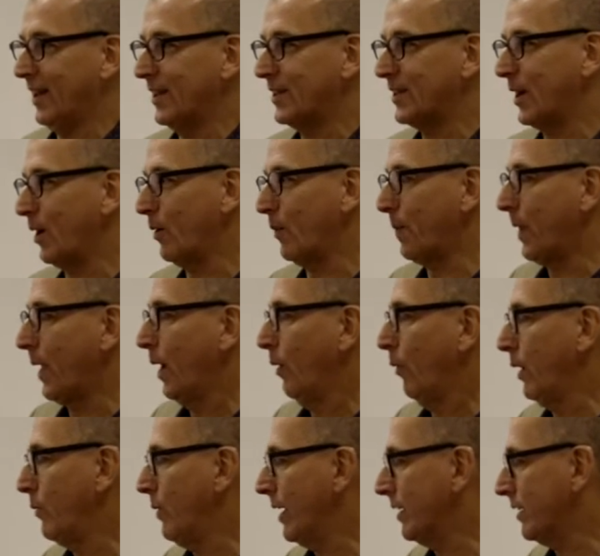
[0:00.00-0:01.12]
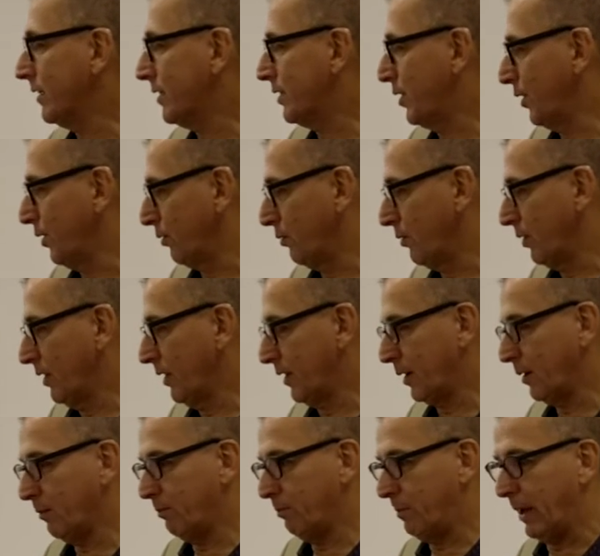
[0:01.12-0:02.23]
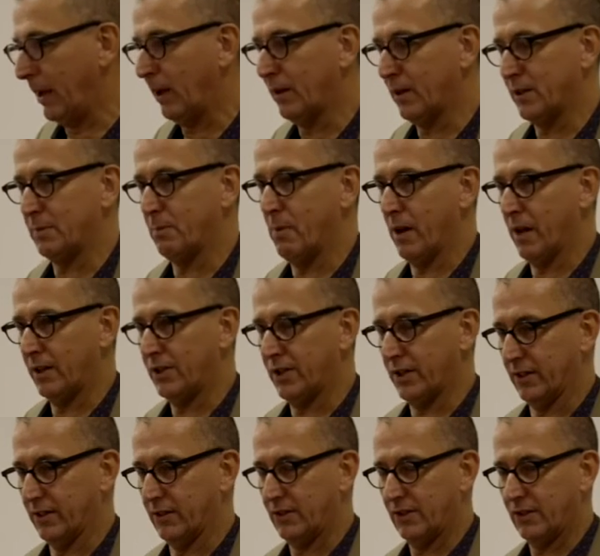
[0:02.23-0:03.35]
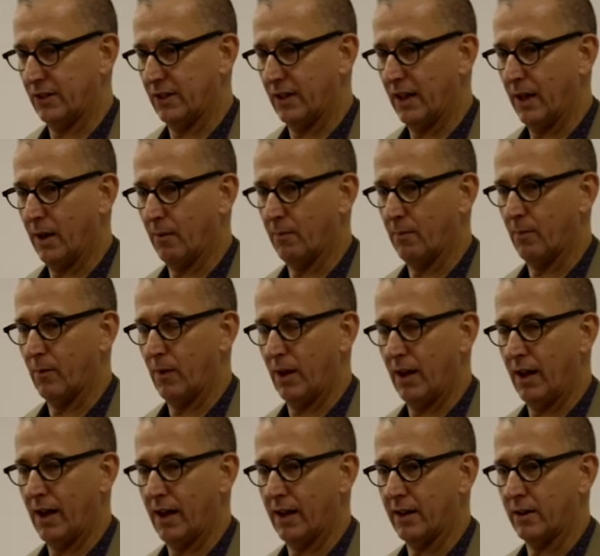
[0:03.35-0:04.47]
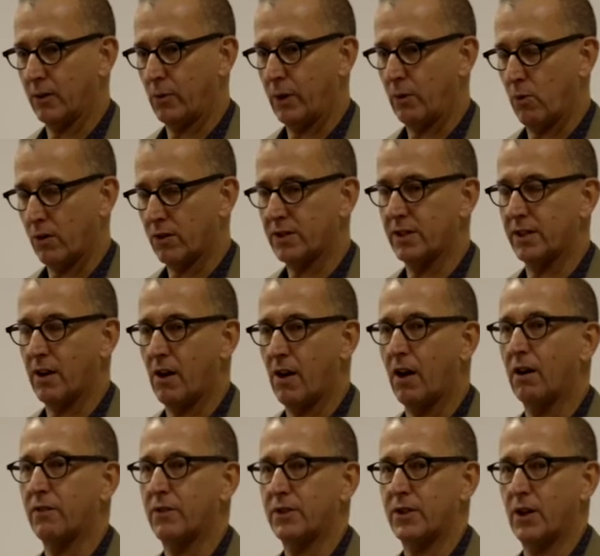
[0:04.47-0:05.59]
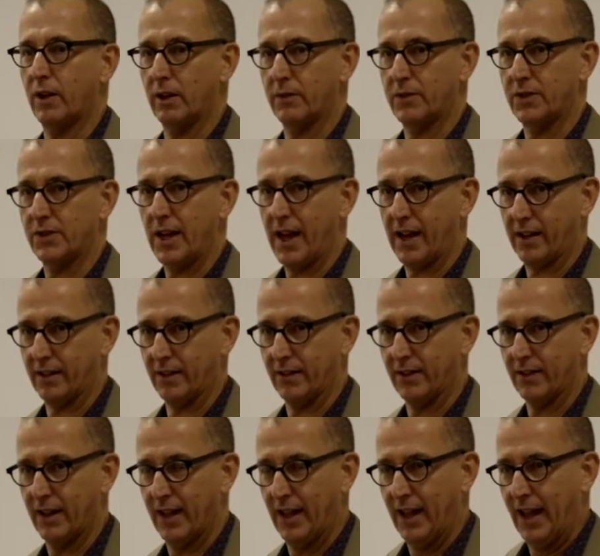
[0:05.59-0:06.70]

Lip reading: So we went to the builder's merchant, and we wanted half a ton of sand.